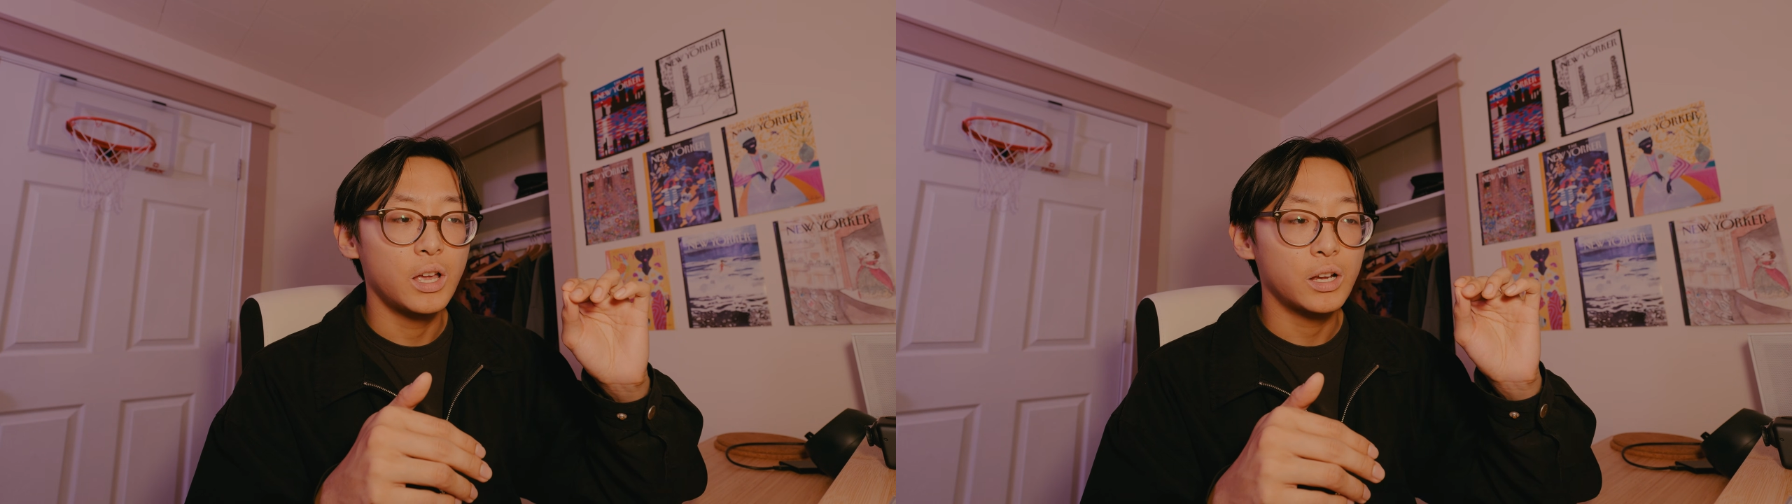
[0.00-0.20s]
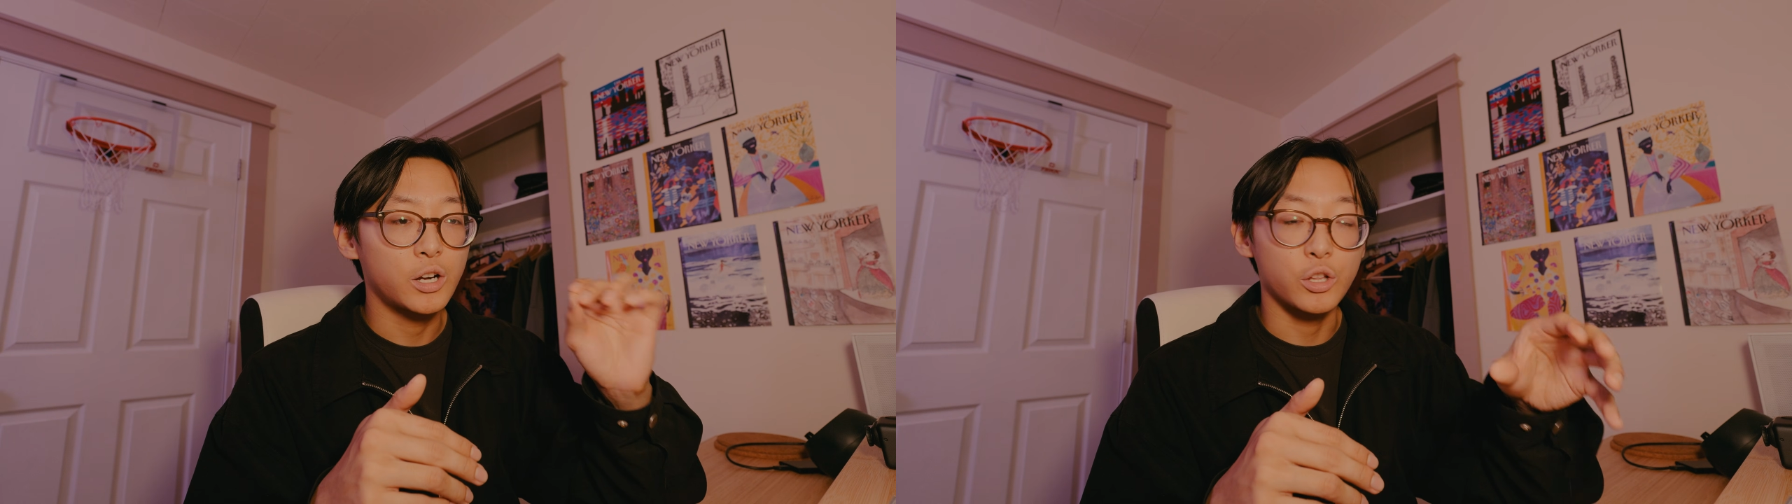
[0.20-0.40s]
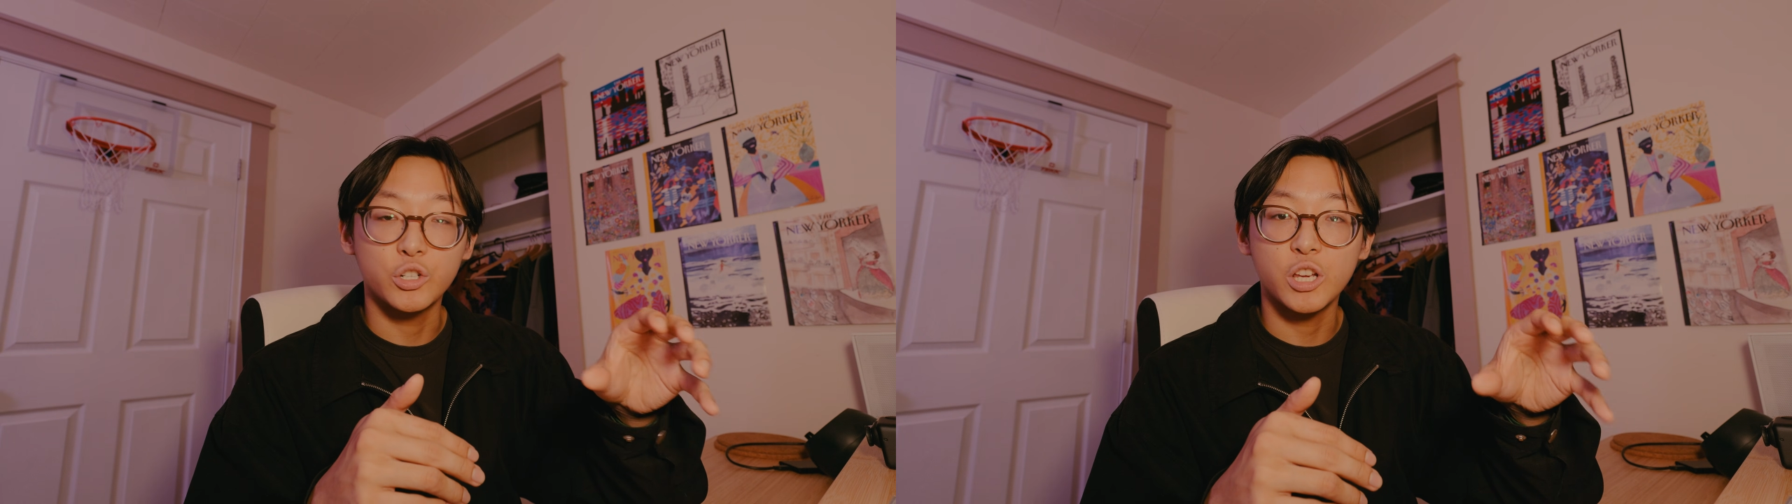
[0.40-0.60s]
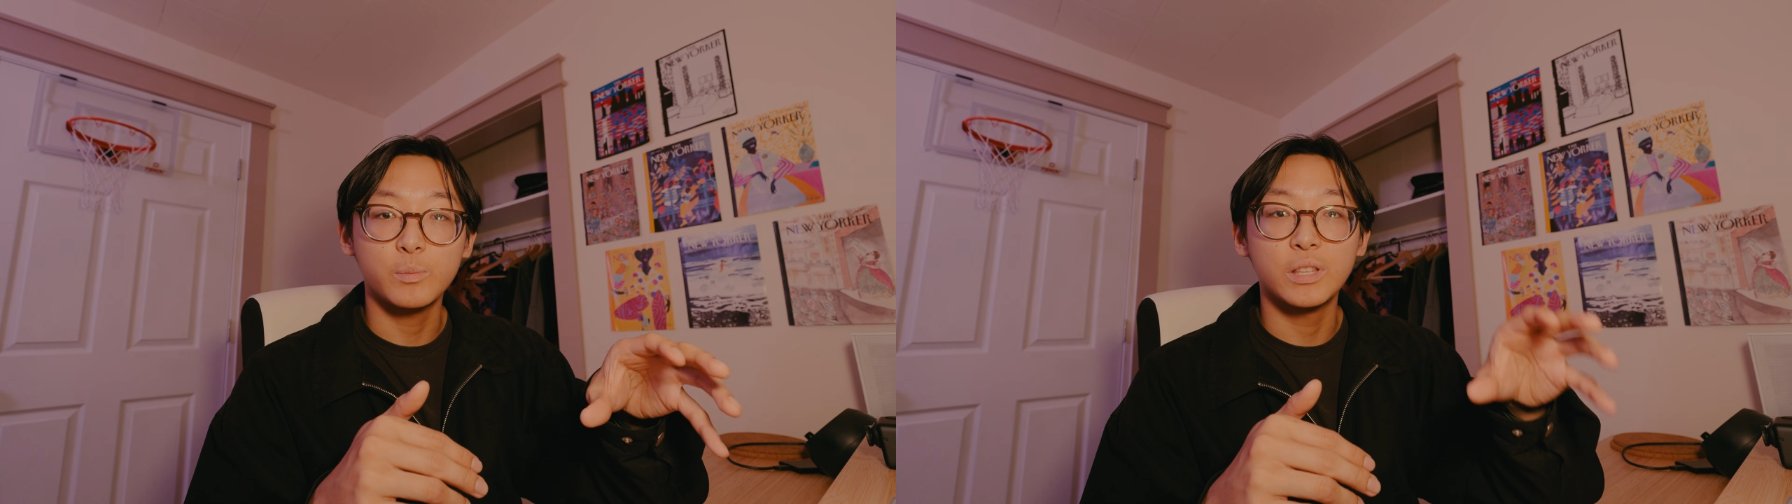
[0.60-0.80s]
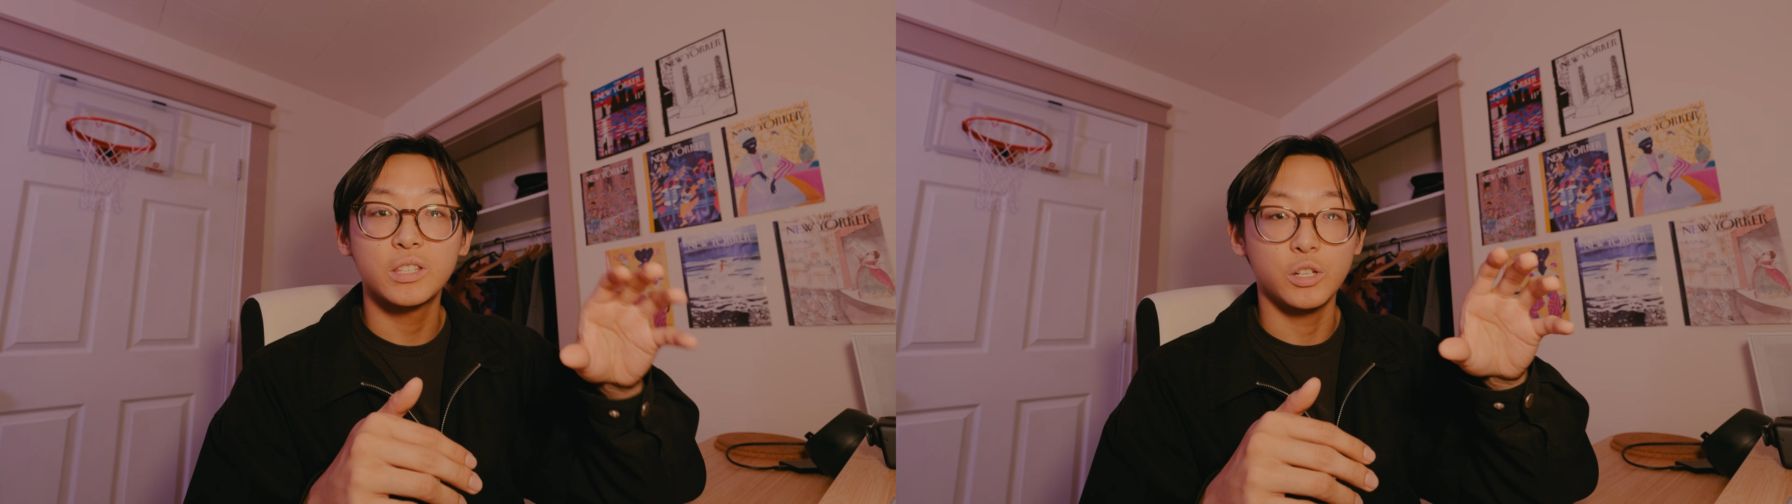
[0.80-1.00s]
color
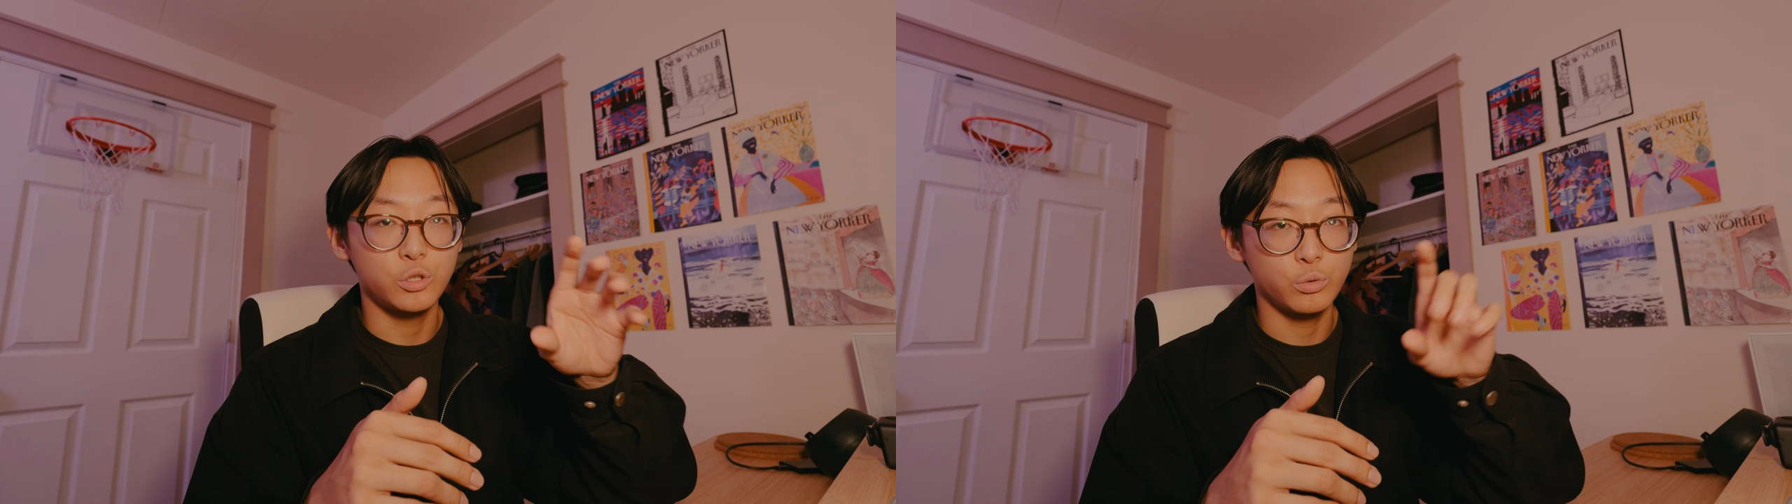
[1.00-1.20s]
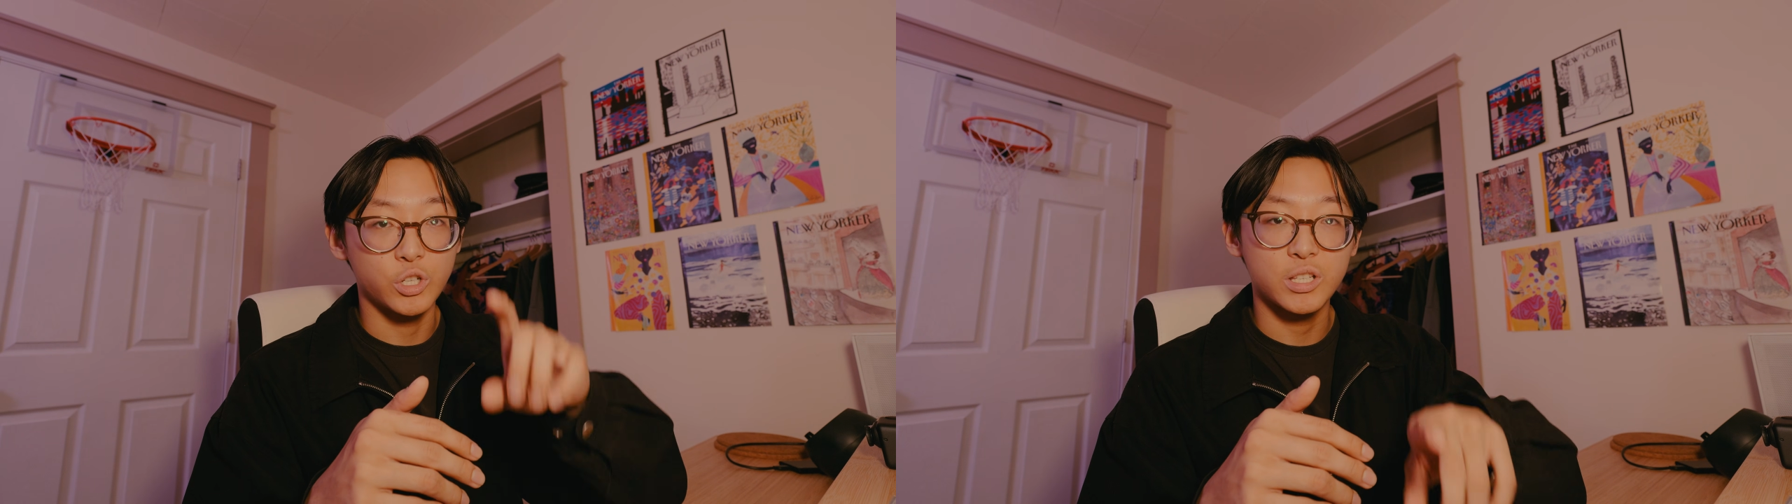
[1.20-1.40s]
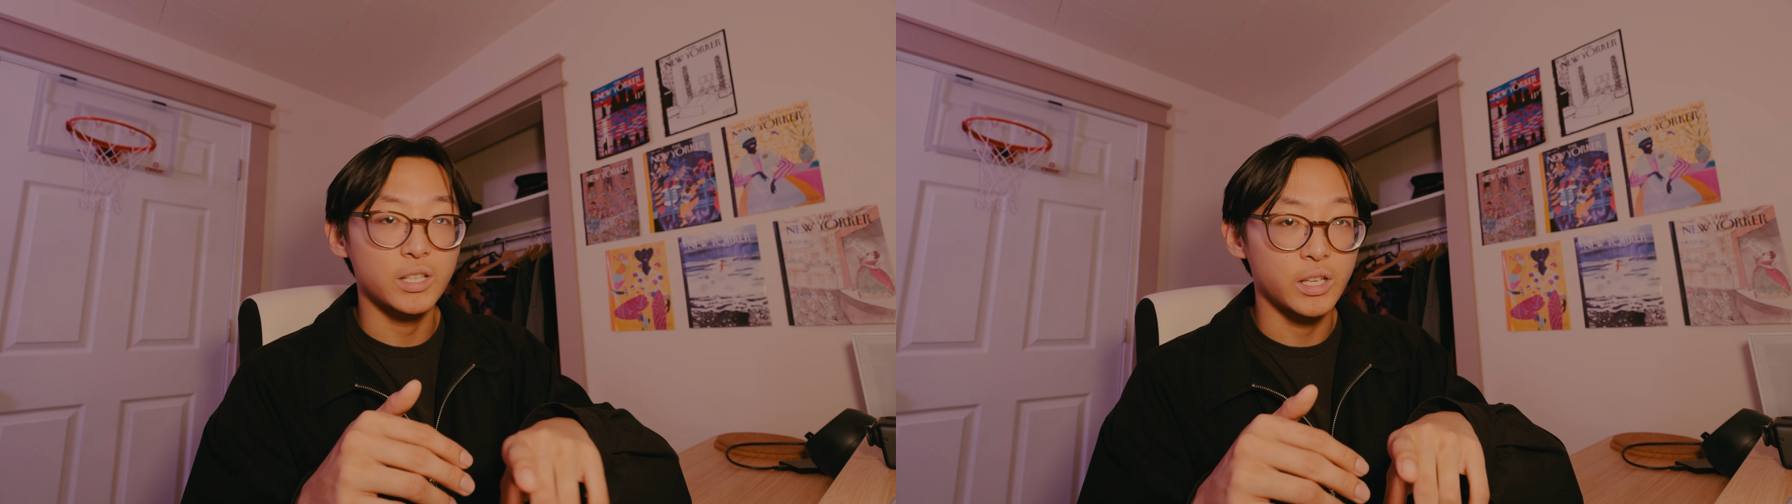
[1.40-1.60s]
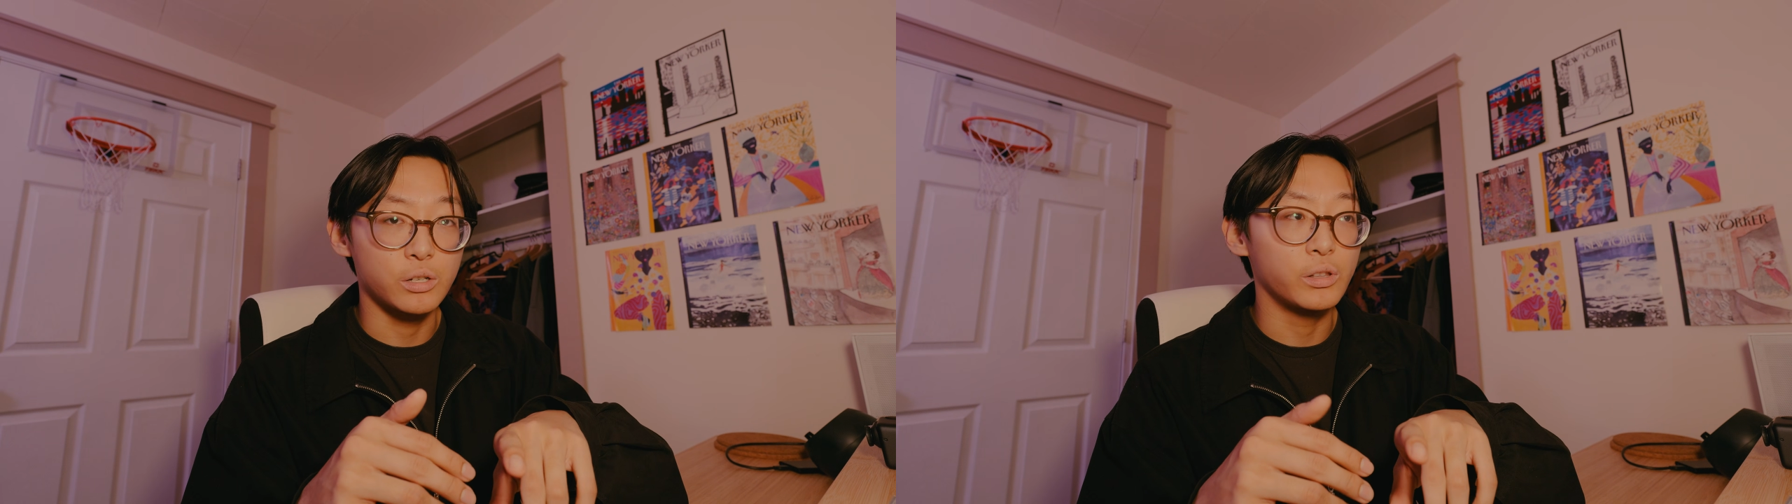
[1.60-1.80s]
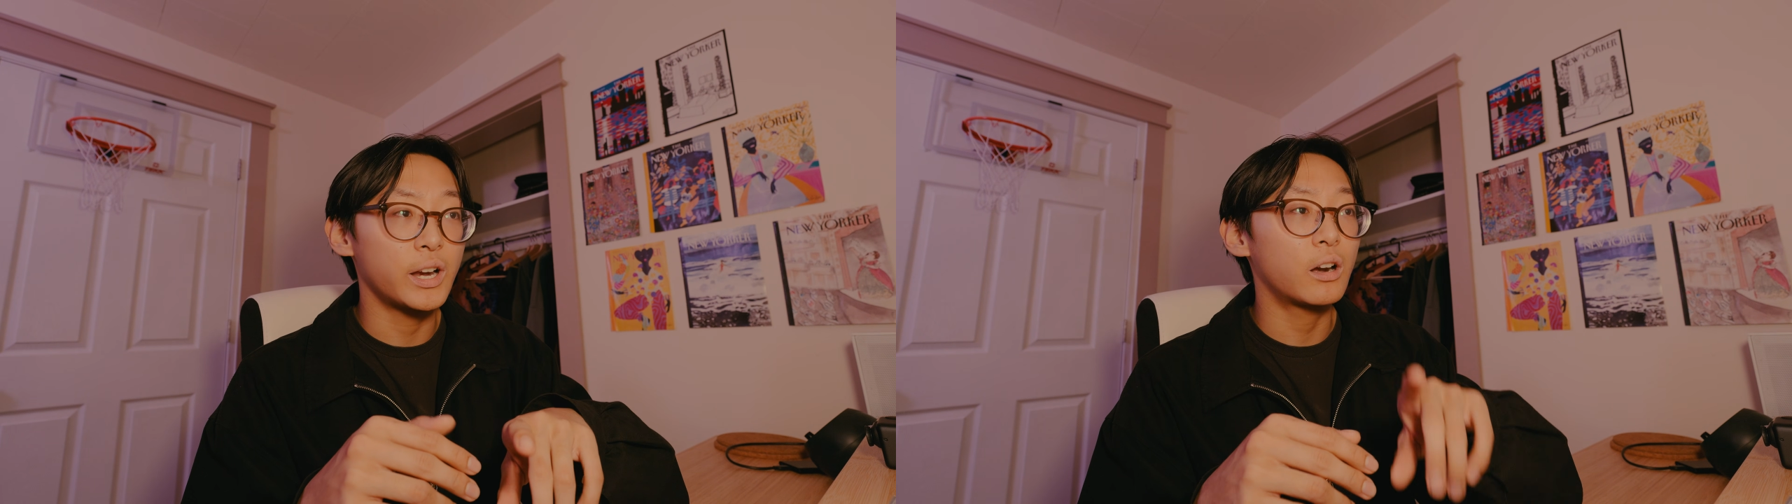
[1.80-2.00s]
adjustments into just a
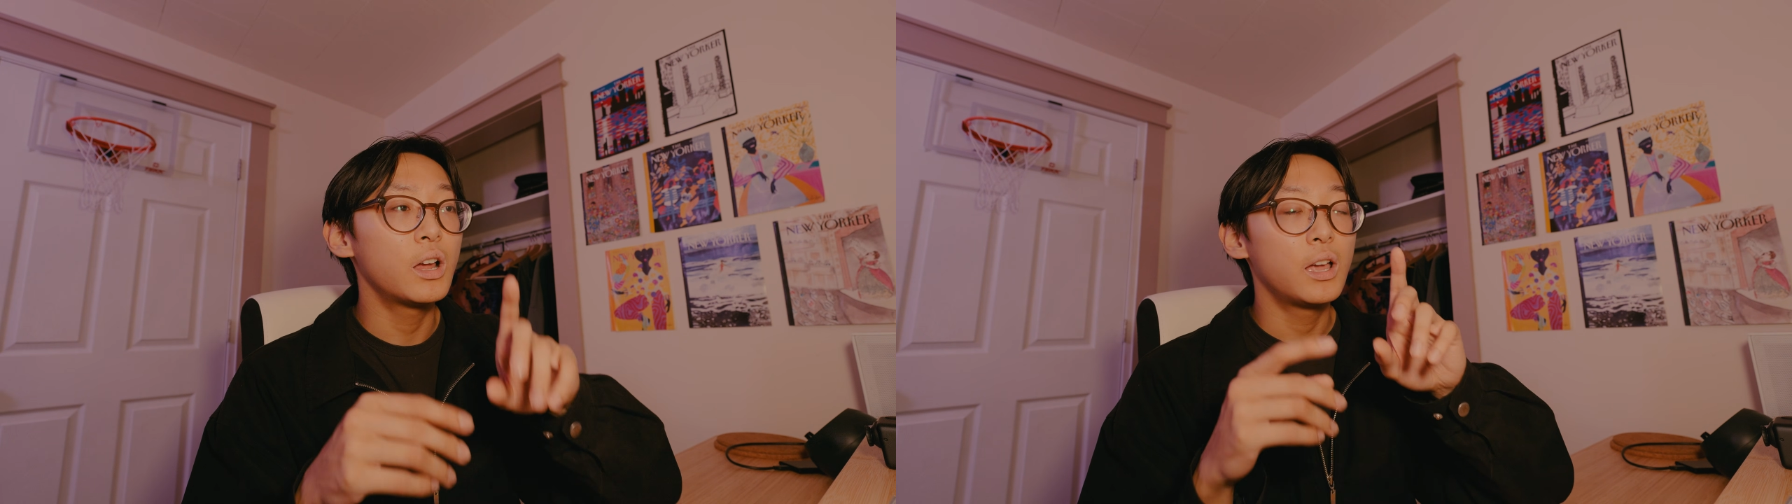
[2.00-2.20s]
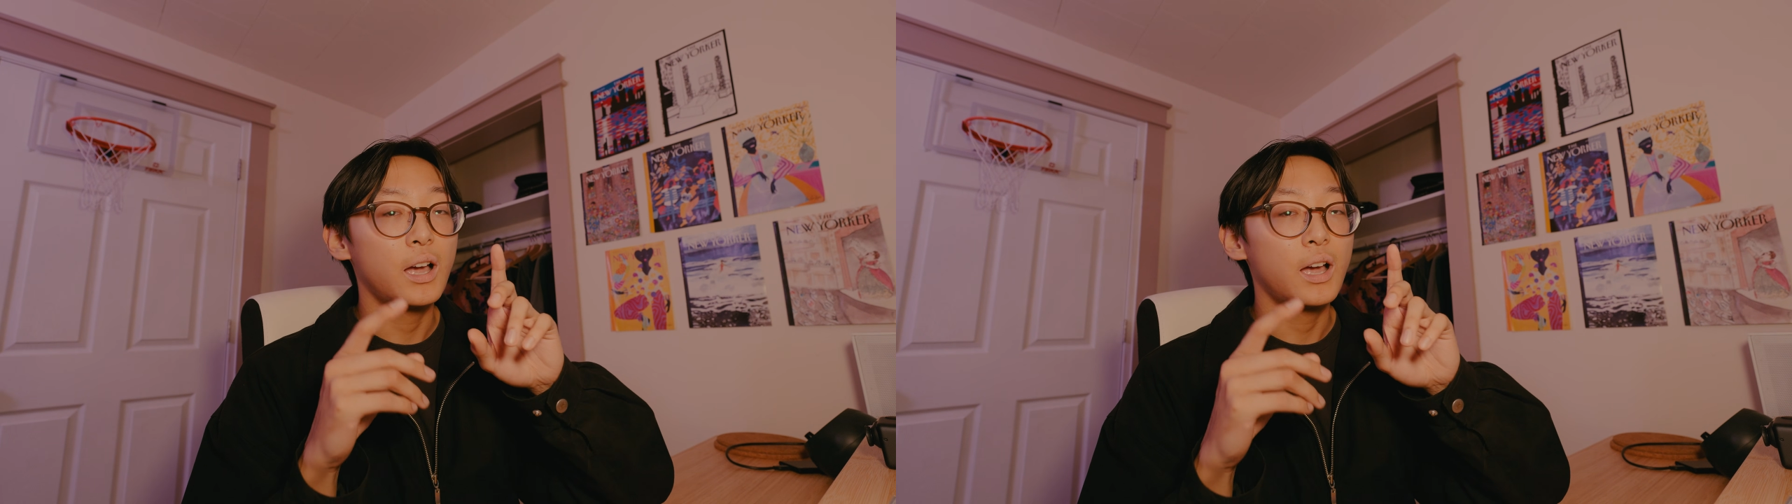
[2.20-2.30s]
single layer.